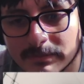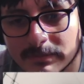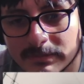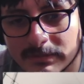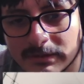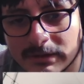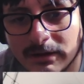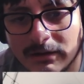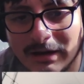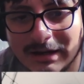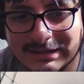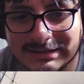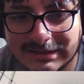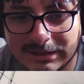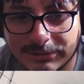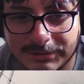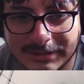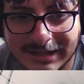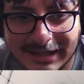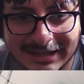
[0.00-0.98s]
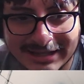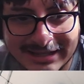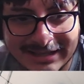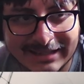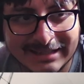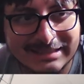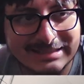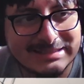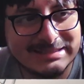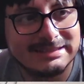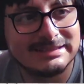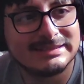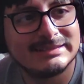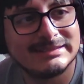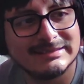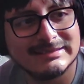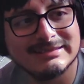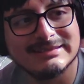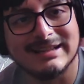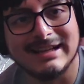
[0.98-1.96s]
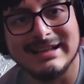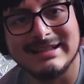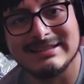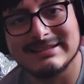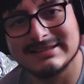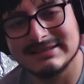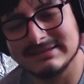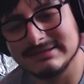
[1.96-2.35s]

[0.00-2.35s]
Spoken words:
Oh, I say we got kids. Nice.